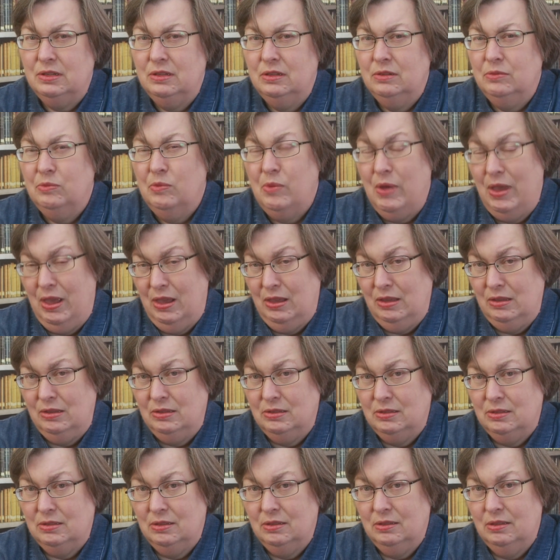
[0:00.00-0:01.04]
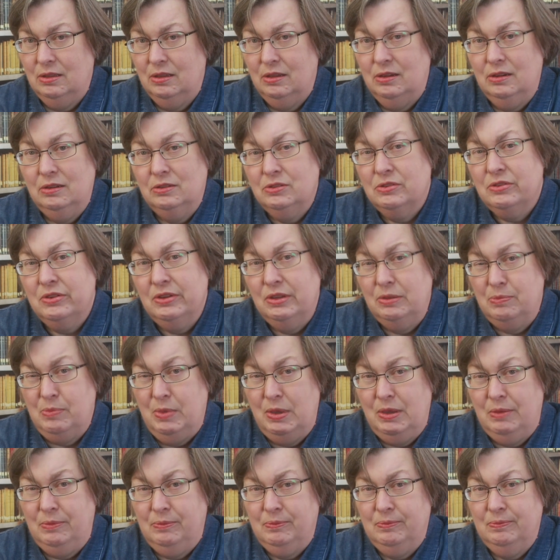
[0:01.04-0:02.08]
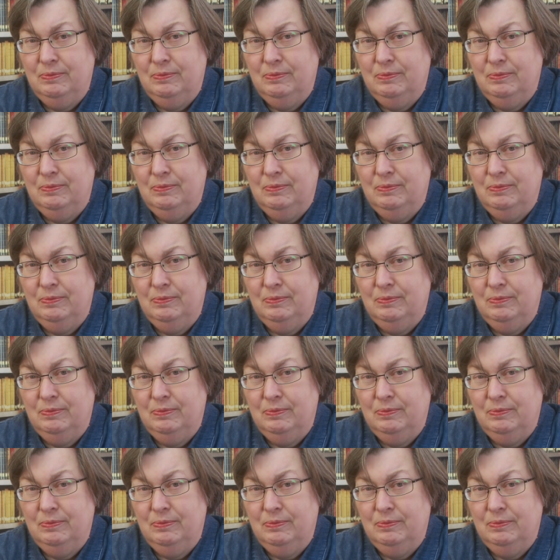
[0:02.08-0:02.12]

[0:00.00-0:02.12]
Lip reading: in ways that intrigue me.